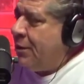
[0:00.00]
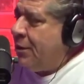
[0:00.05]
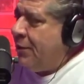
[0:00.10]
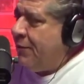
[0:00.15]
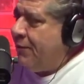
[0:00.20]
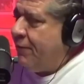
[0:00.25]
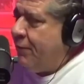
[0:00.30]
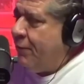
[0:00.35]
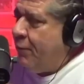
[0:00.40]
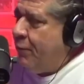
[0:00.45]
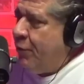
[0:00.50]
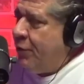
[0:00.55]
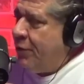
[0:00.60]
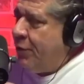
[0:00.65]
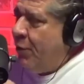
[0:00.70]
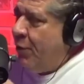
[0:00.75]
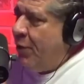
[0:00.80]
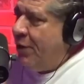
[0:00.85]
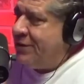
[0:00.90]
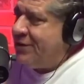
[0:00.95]
The
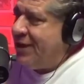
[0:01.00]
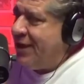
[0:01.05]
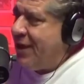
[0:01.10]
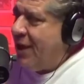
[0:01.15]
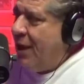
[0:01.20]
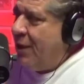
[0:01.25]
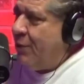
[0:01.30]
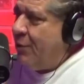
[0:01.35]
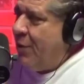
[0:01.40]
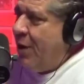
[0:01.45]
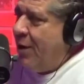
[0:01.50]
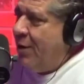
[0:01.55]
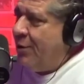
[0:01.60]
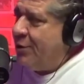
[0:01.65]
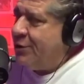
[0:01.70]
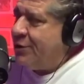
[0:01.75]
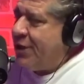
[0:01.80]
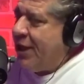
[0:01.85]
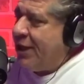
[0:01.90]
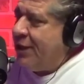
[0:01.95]
ones in Colorado
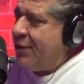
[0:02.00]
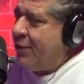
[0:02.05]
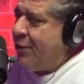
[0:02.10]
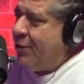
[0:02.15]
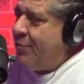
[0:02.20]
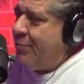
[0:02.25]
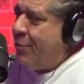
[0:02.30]
are second degree